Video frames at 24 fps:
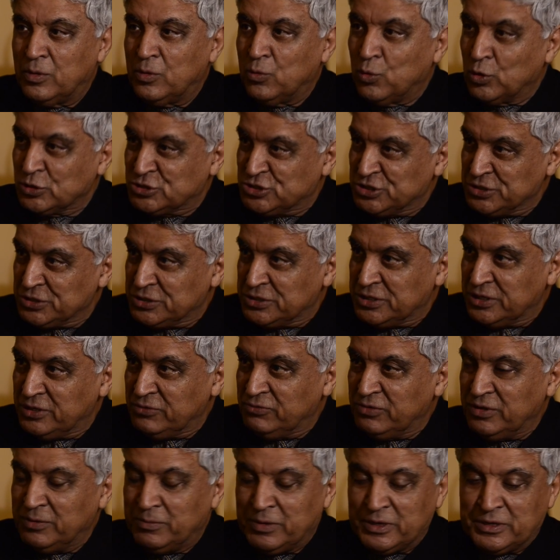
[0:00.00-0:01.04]
watching
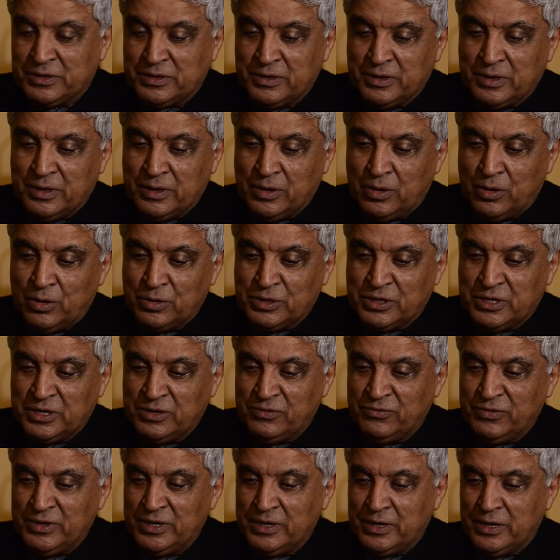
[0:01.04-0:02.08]
TV, but on
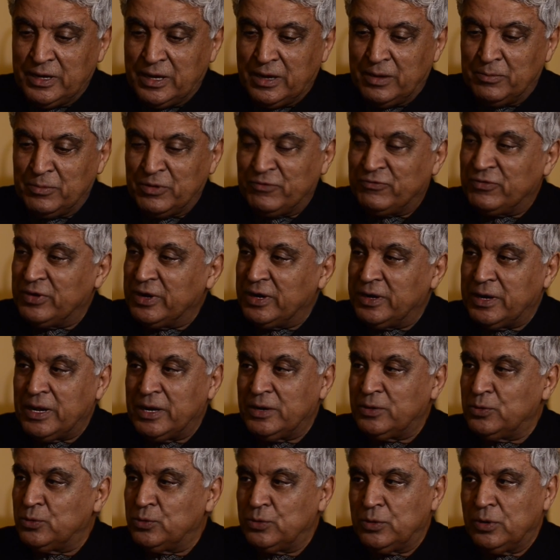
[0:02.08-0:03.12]
TV I'm afraid
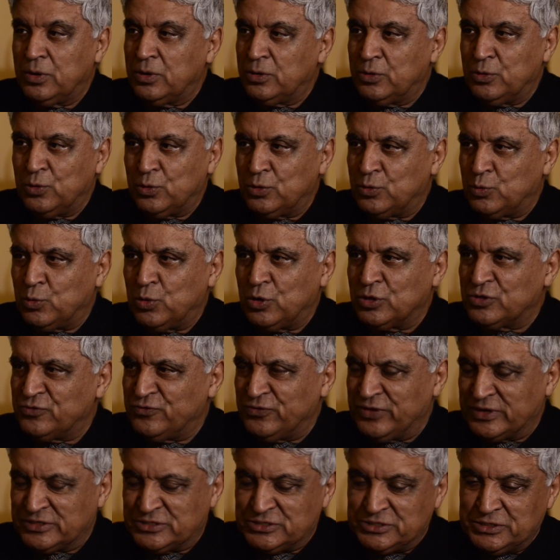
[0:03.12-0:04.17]
I don't watch
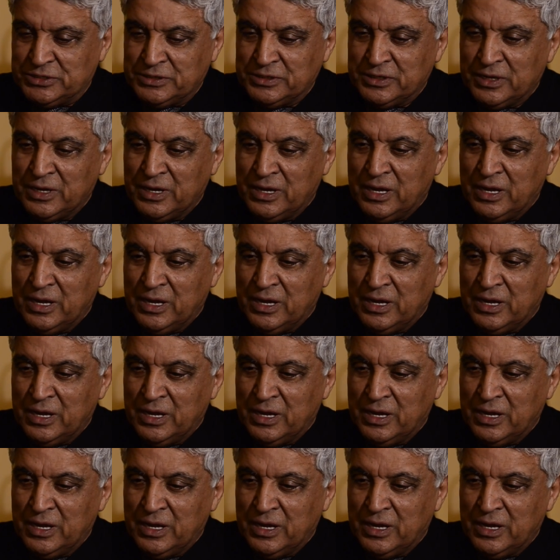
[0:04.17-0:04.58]
fiction.